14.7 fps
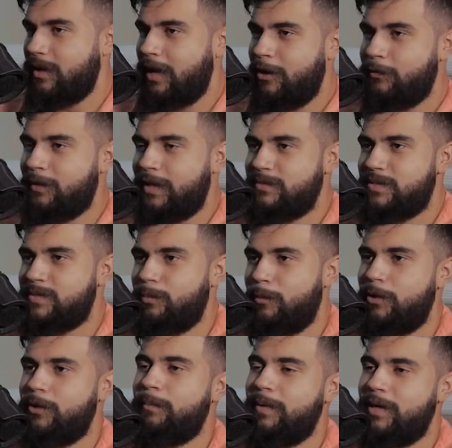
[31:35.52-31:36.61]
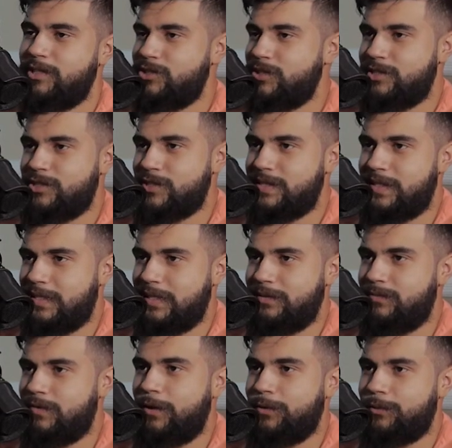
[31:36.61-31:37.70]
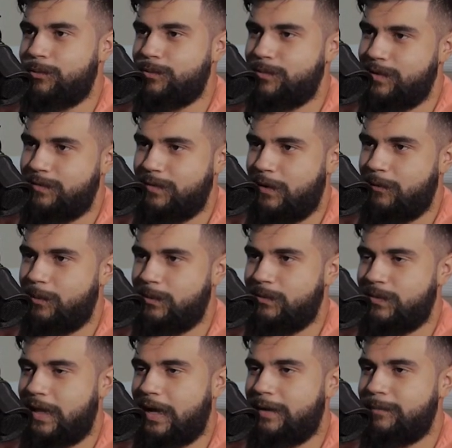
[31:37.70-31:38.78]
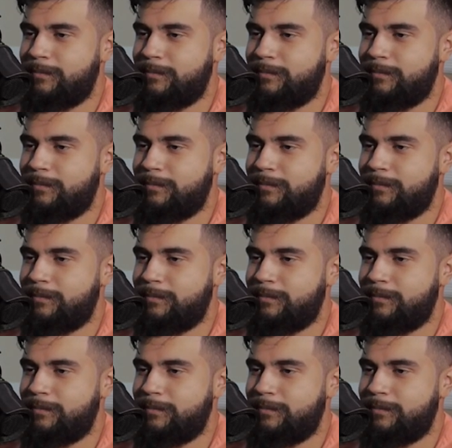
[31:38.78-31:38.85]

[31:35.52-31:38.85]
I don't really have to spoil much. It just it, it fell through. It fell pretty flat.